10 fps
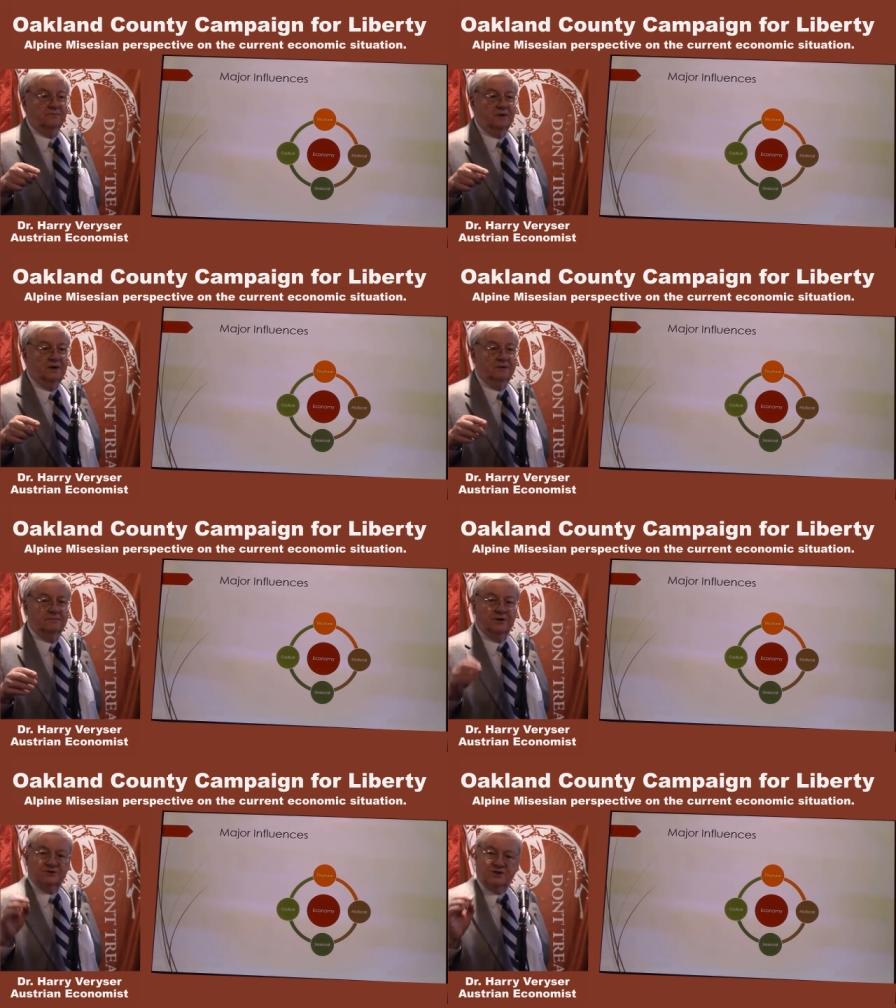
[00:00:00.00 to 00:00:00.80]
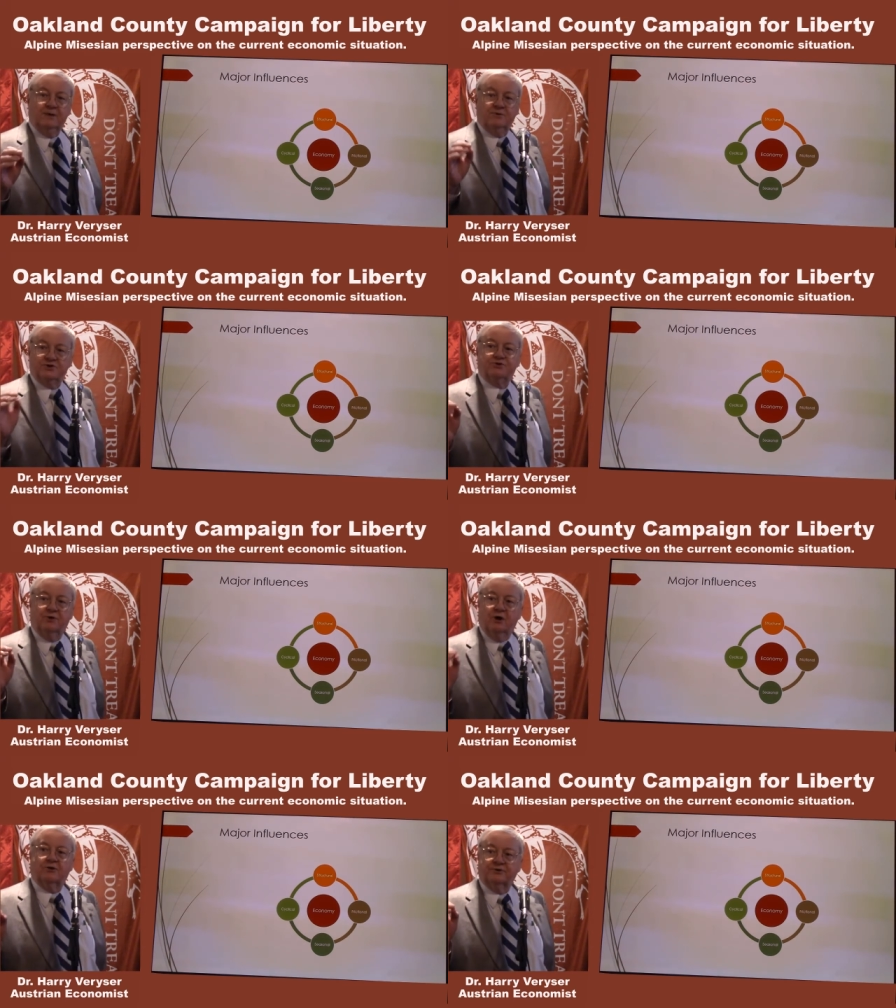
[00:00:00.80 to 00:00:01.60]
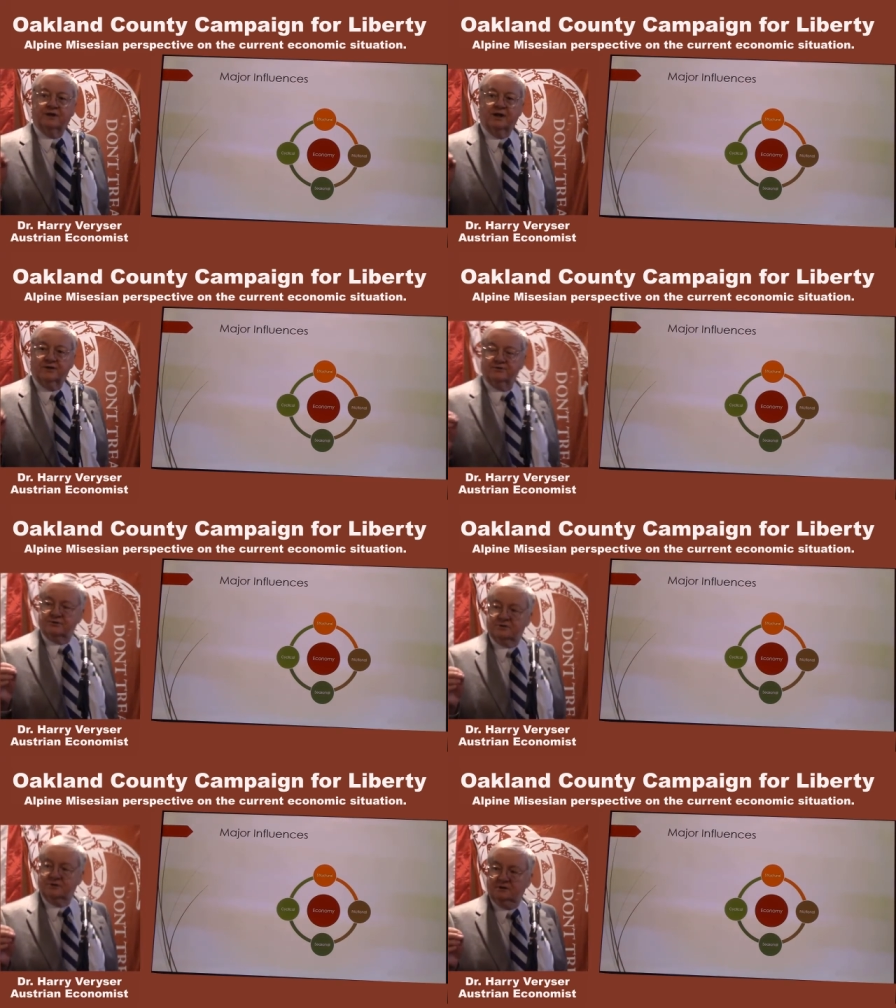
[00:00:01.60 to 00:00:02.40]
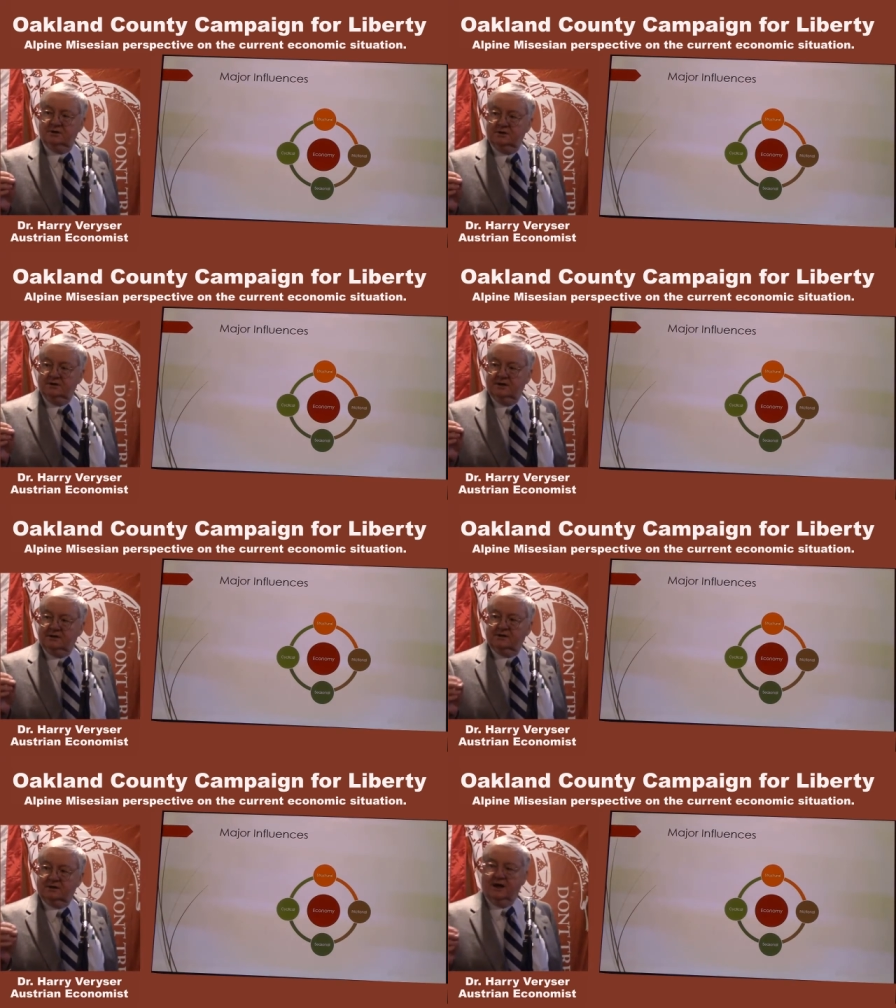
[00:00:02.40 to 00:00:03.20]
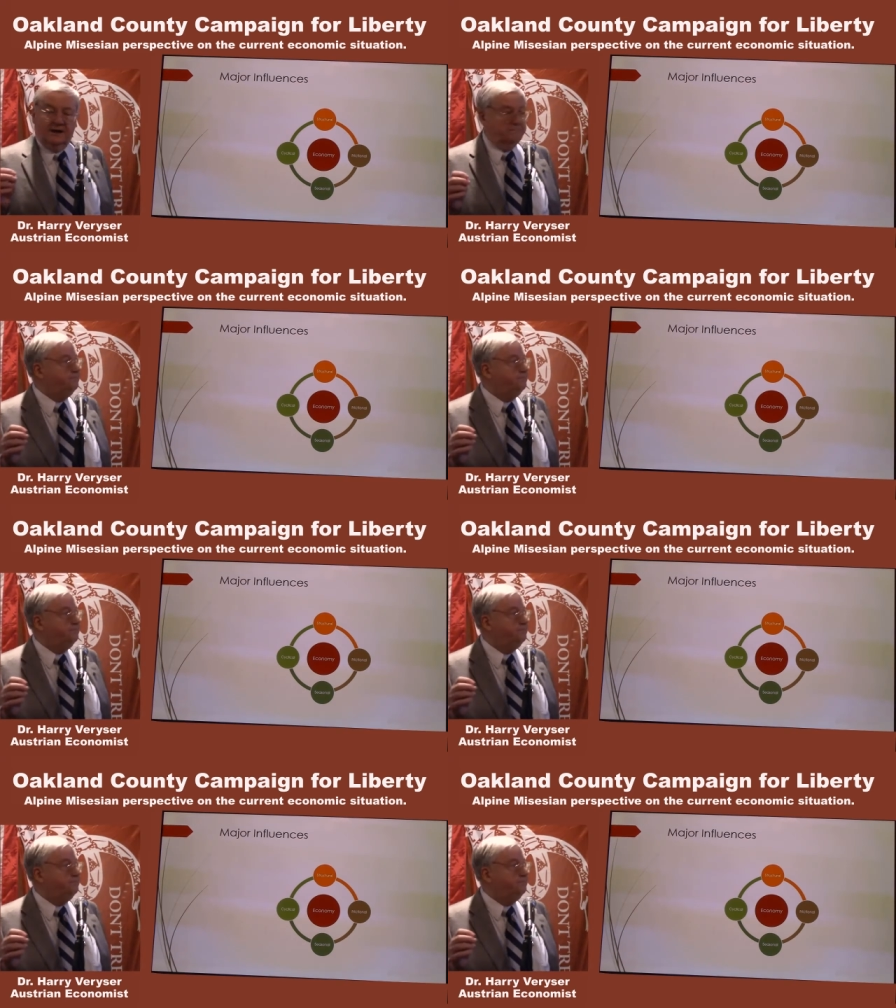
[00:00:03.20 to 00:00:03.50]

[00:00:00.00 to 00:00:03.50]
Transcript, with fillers: Okay. Now some are stronger than others at the time,